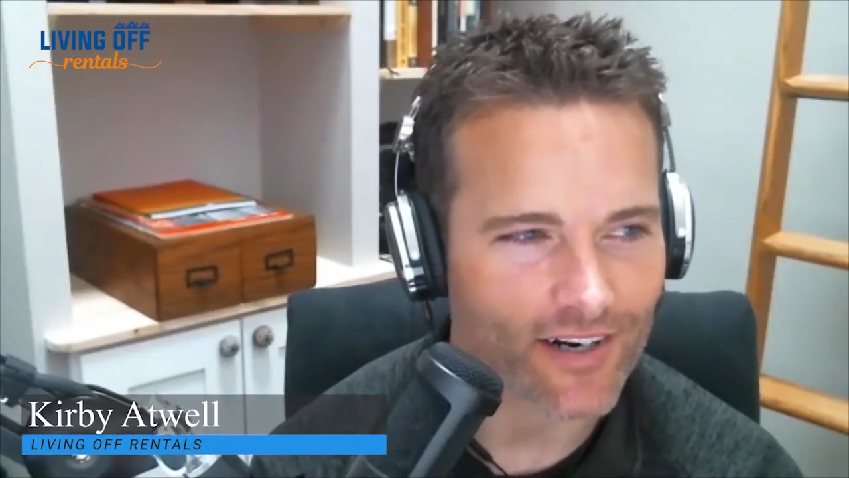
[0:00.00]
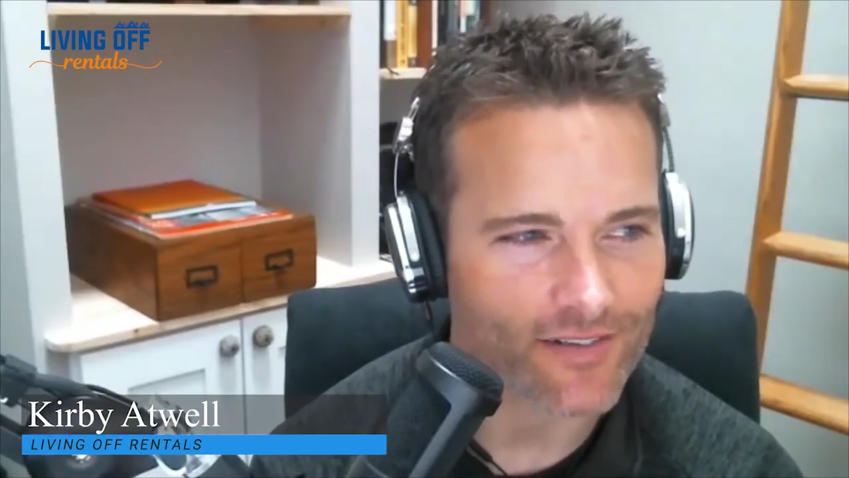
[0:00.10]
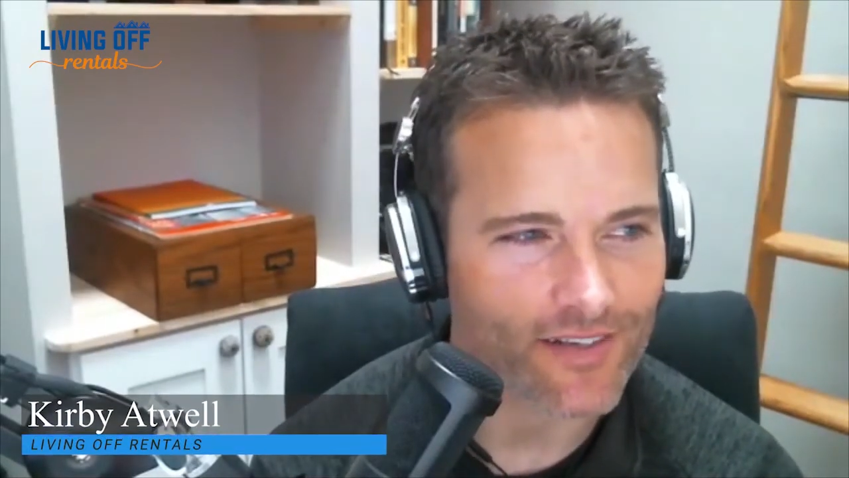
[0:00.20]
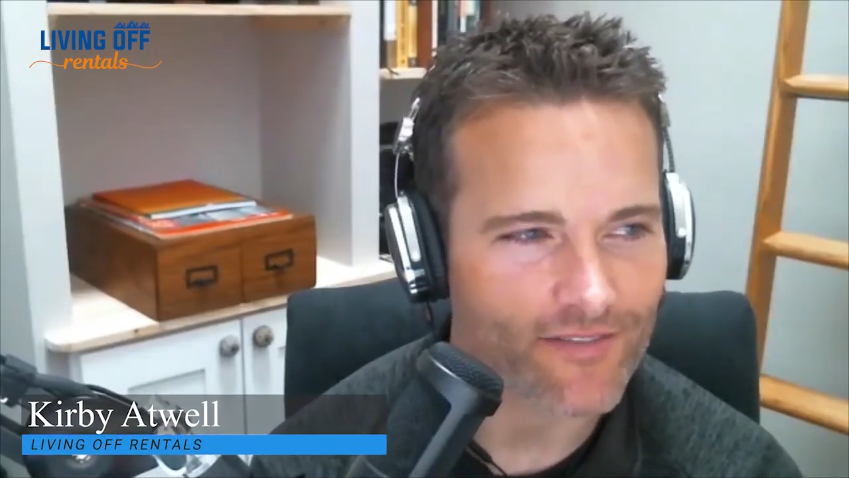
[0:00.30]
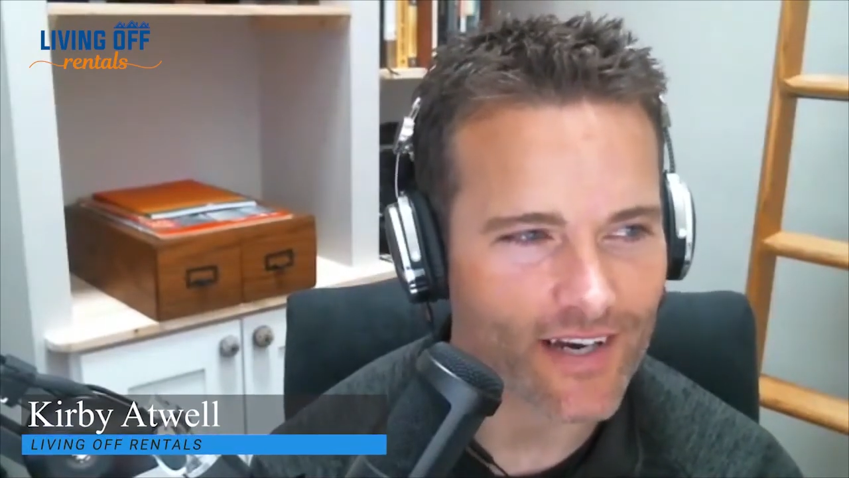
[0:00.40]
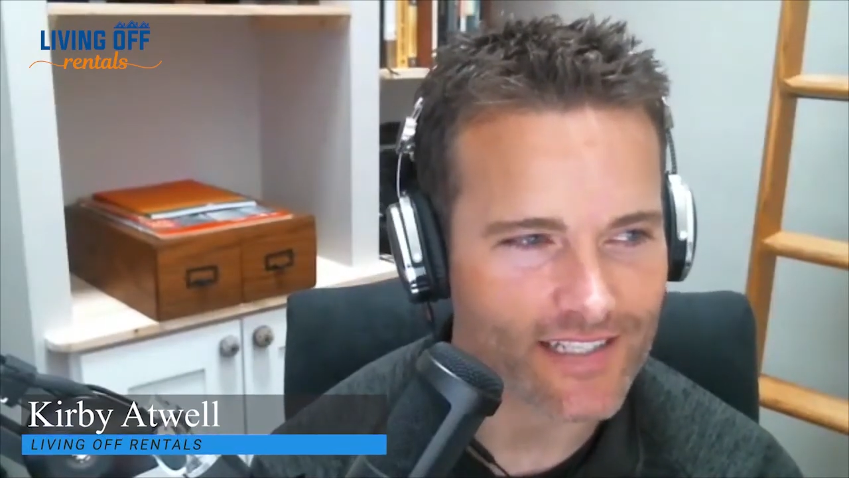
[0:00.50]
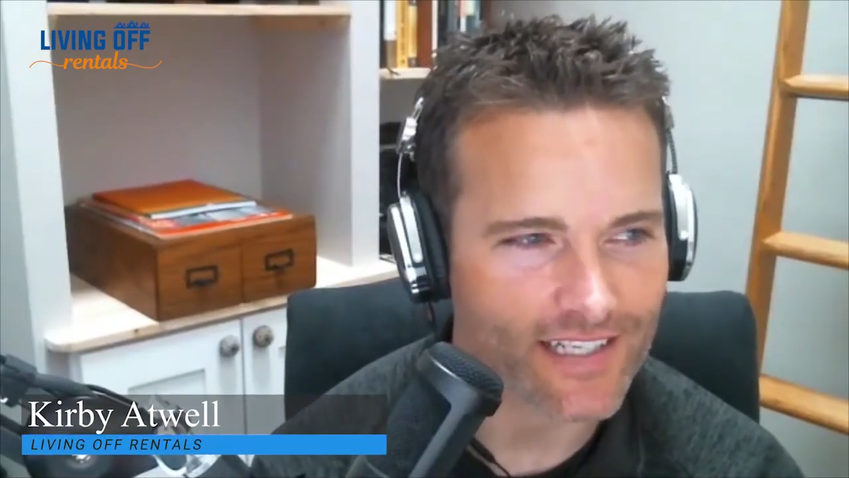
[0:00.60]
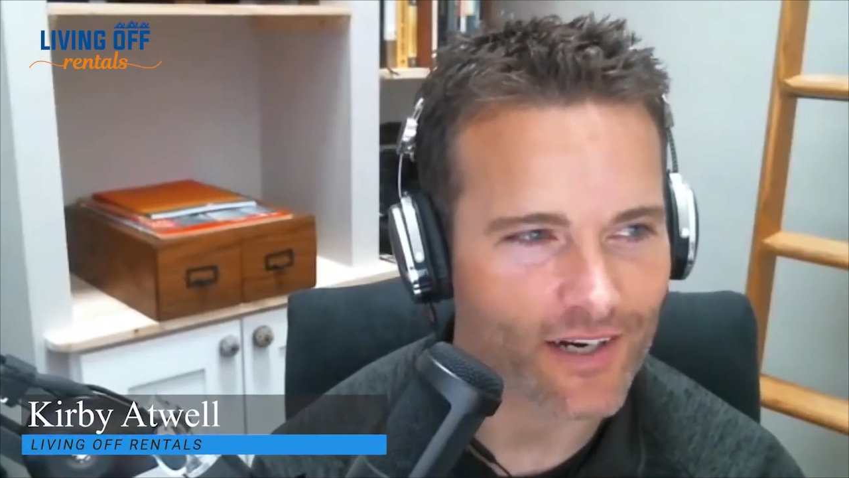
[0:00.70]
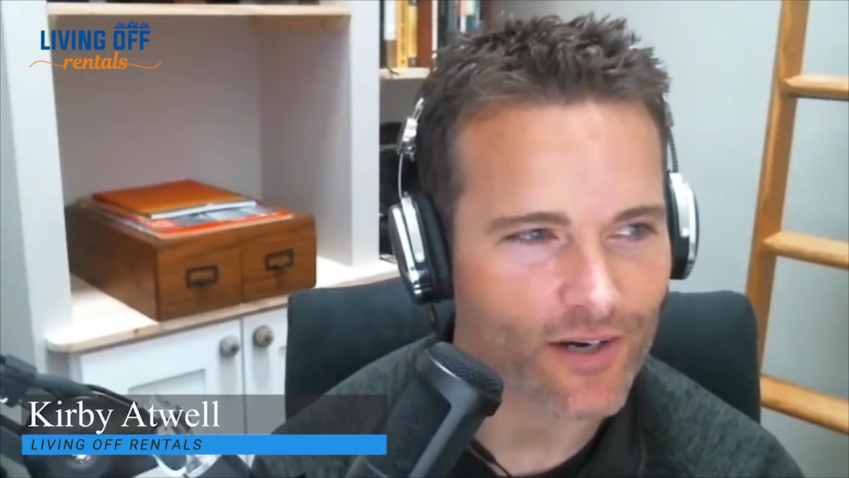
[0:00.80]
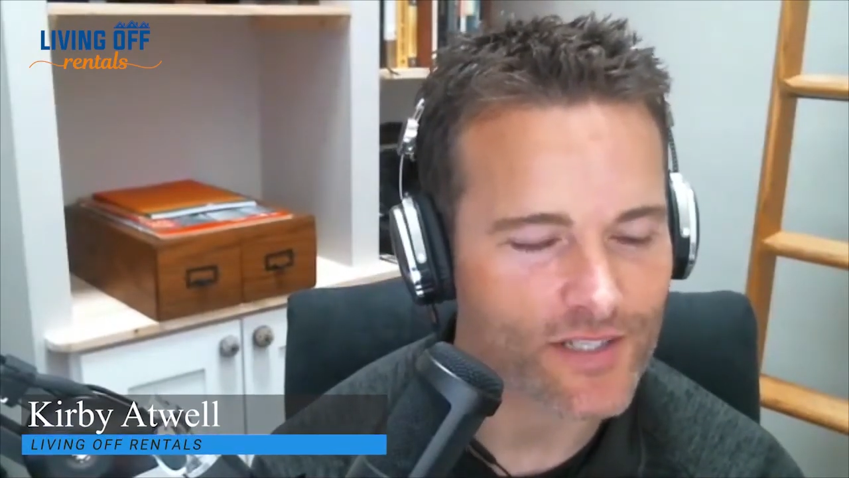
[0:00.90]
I started
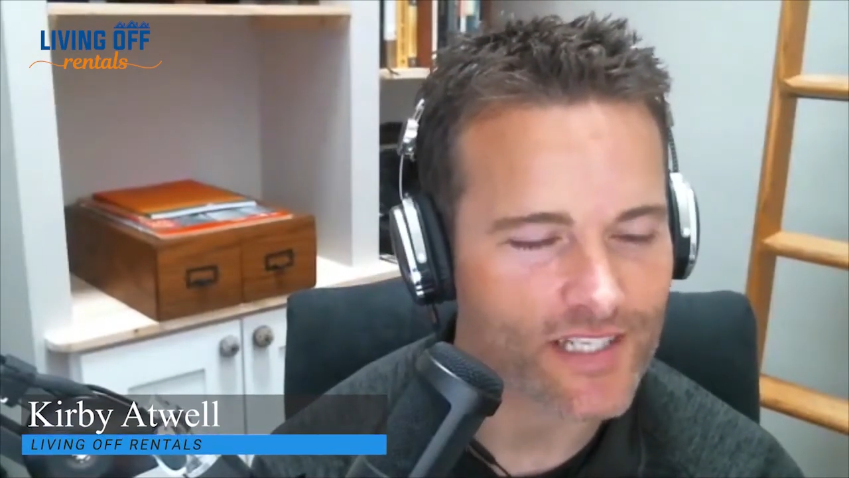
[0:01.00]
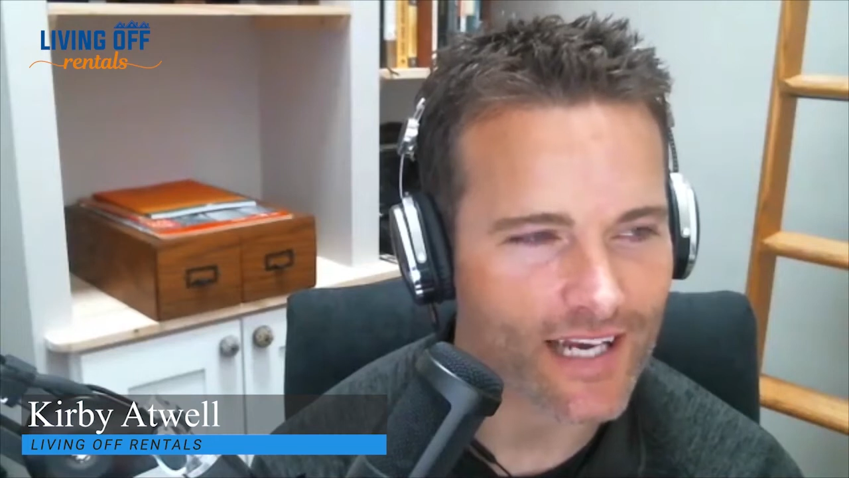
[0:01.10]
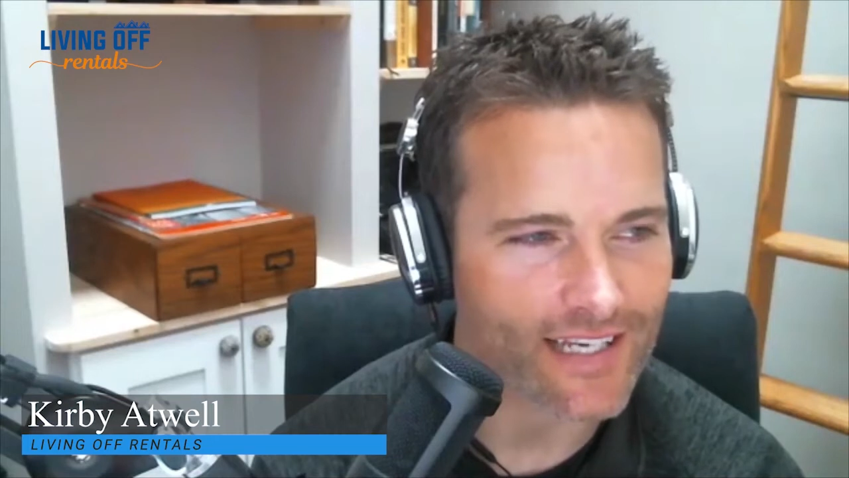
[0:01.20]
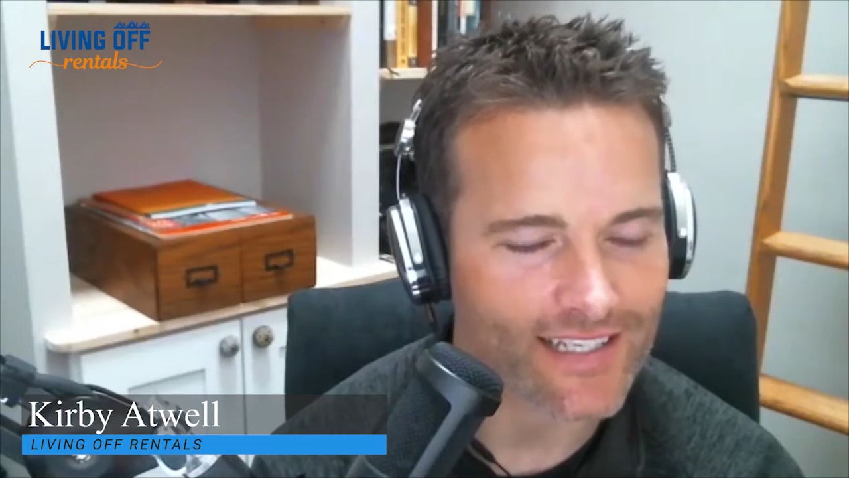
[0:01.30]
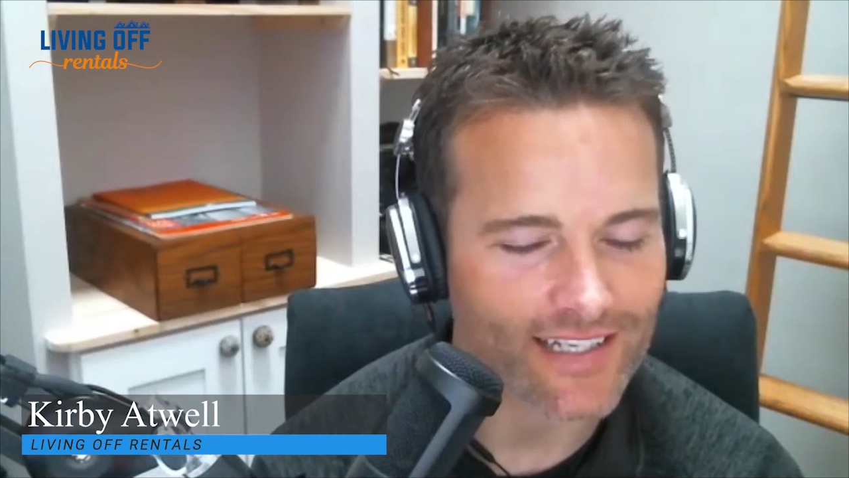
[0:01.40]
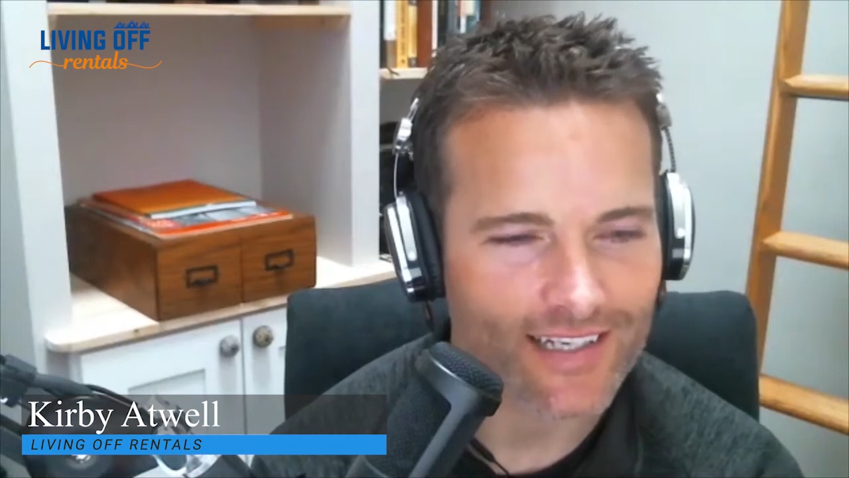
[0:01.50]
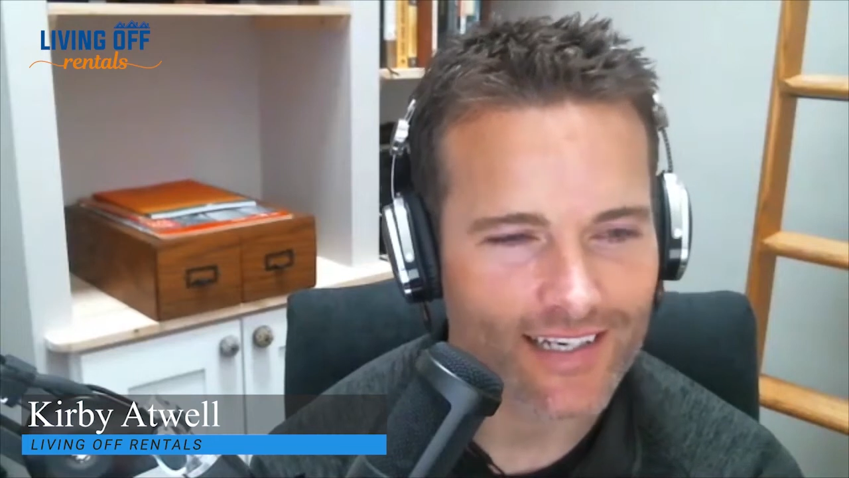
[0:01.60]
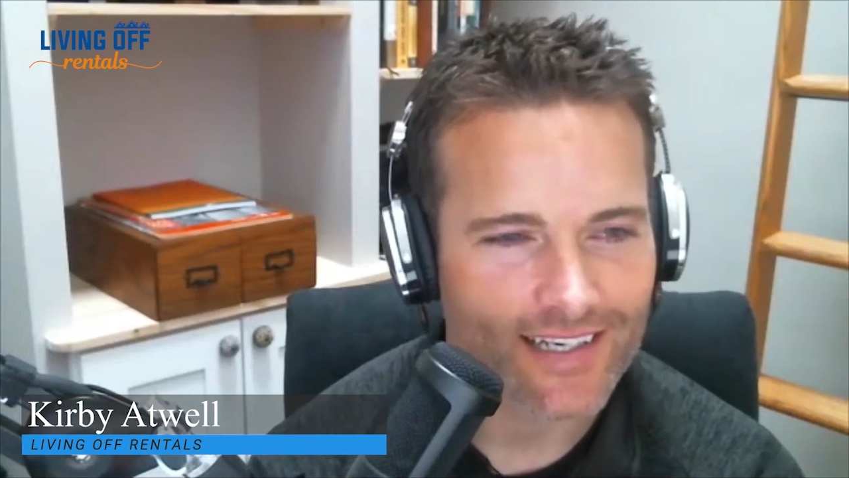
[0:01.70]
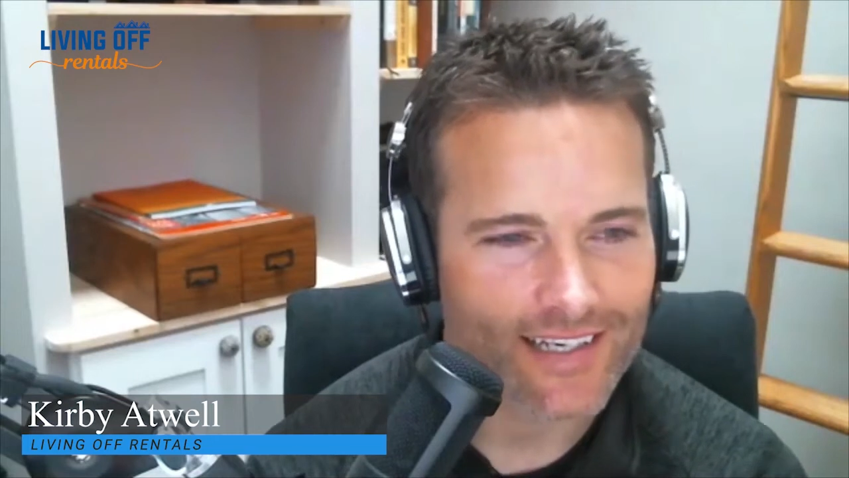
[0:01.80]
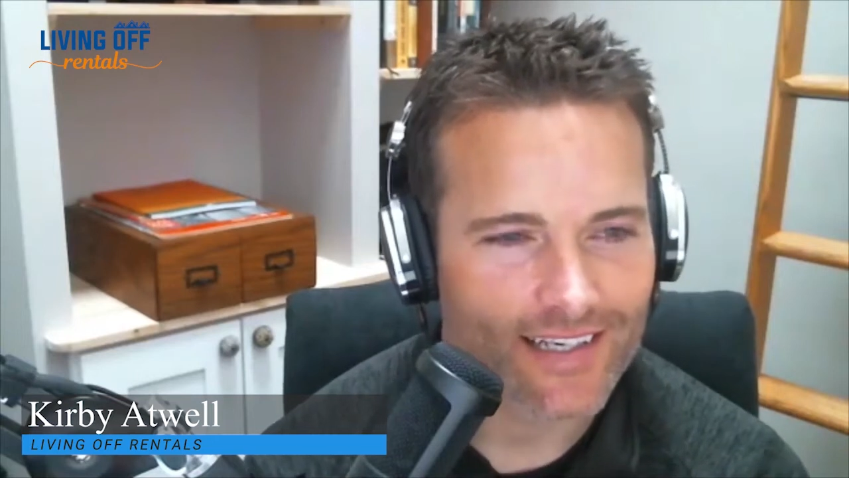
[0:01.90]
investing in
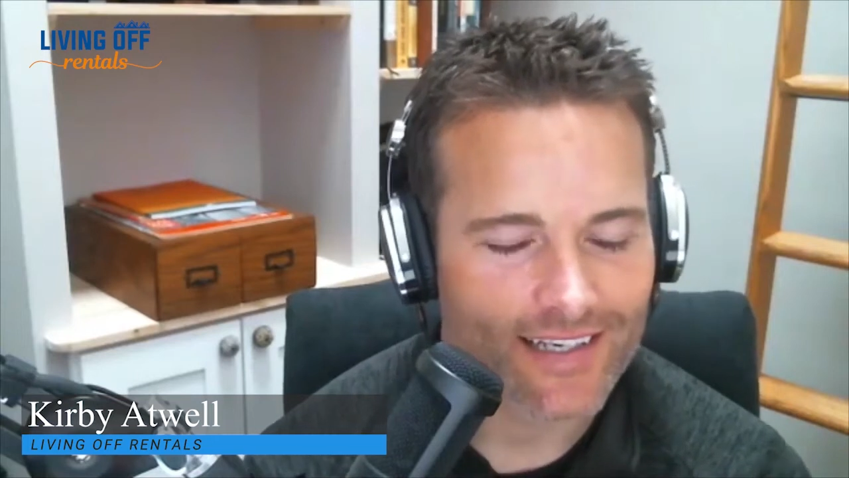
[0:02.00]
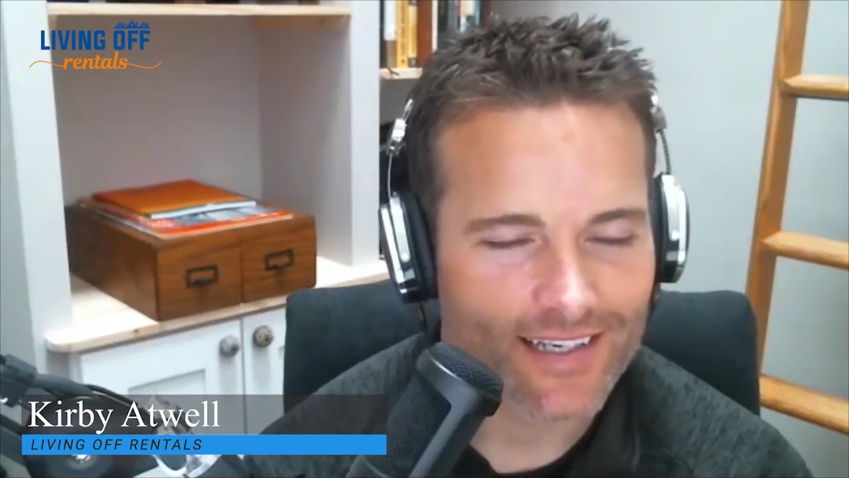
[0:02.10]
'06 and